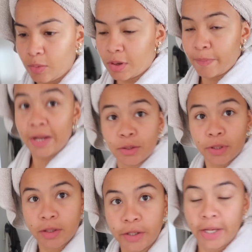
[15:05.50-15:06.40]
Welcome back to
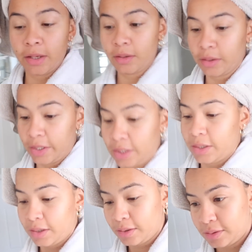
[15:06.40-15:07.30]
another day
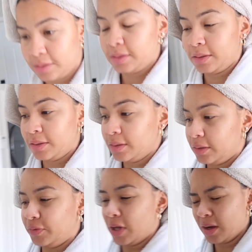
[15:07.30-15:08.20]
in
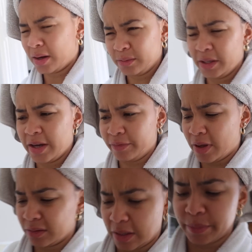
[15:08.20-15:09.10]
the vlog. I don't think I
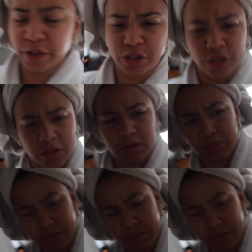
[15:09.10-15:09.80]
vlogged that much